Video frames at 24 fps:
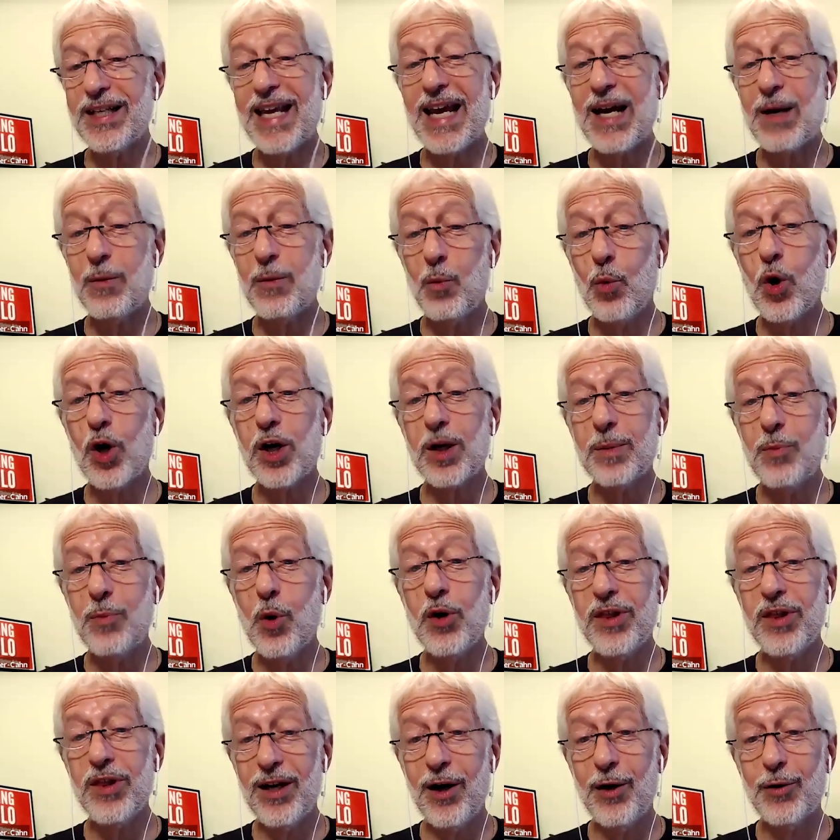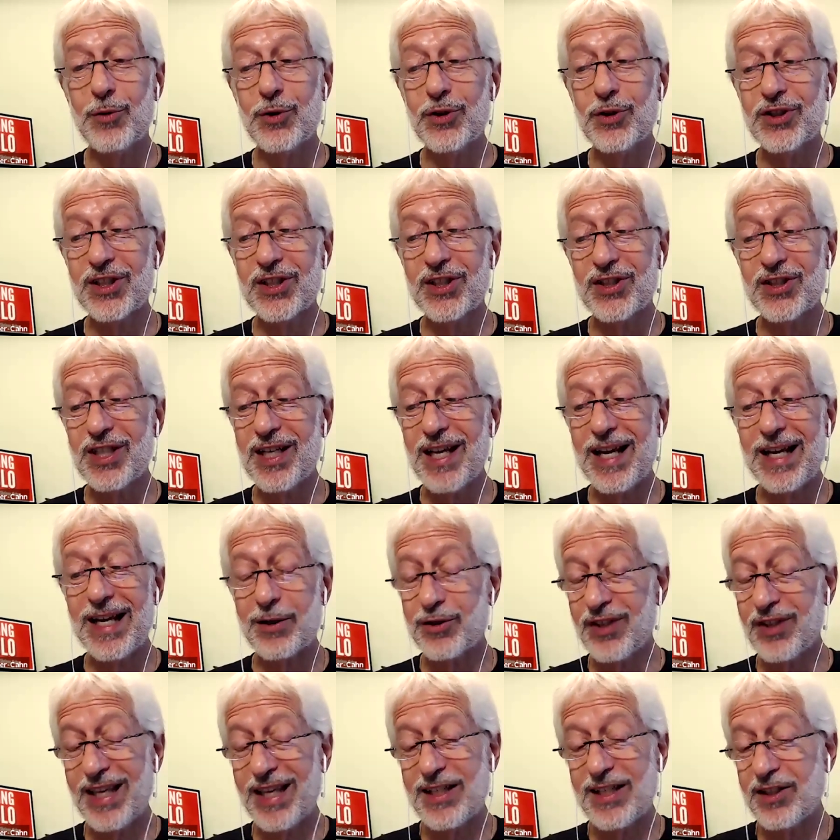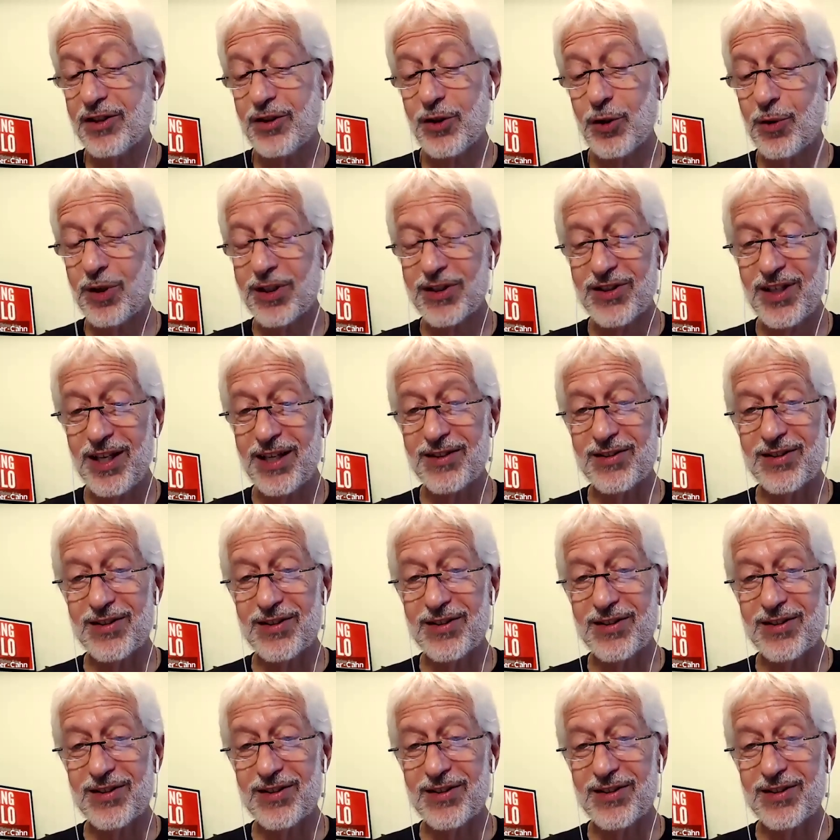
so, can't work more than 168 because they just don't exist.